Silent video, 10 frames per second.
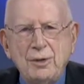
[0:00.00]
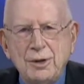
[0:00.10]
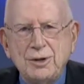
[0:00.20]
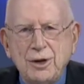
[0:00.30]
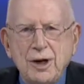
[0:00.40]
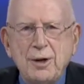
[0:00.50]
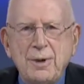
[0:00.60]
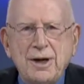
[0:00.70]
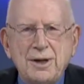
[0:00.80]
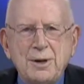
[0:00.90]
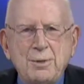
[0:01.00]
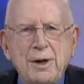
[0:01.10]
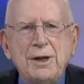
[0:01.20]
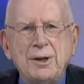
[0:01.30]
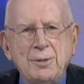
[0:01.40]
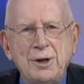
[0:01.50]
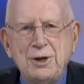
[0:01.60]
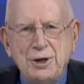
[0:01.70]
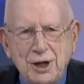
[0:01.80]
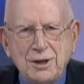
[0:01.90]
We'll talk about a spelling
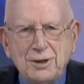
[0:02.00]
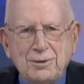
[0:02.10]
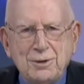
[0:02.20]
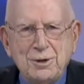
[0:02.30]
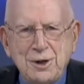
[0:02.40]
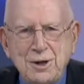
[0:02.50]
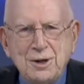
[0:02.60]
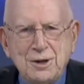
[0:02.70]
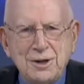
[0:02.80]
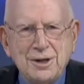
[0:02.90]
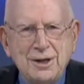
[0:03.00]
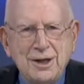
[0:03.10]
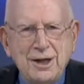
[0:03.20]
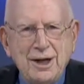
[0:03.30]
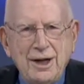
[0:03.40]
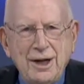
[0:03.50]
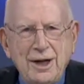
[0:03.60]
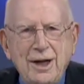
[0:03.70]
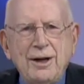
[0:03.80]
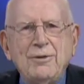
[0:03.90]
bee just for seniors
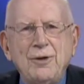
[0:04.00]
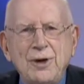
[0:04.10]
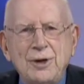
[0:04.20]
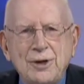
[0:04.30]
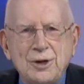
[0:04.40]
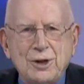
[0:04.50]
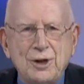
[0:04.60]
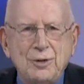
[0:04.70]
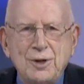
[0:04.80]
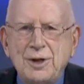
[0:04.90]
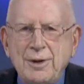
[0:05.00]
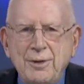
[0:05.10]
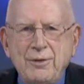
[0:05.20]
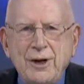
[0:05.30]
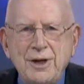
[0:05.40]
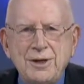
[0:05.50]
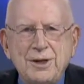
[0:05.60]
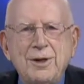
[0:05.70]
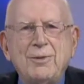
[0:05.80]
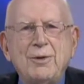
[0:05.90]
and finish the show with some
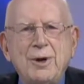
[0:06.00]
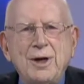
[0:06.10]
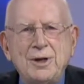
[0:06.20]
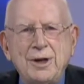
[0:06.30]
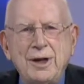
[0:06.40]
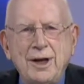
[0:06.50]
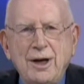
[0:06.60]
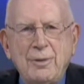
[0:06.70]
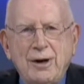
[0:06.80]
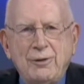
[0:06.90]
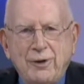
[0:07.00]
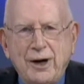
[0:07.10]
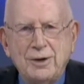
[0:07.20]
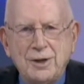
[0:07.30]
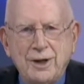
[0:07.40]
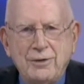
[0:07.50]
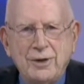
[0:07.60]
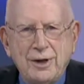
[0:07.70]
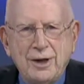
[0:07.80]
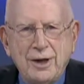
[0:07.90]
advice and information about fire
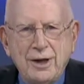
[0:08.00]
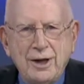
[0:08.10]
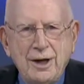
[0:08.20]
safety.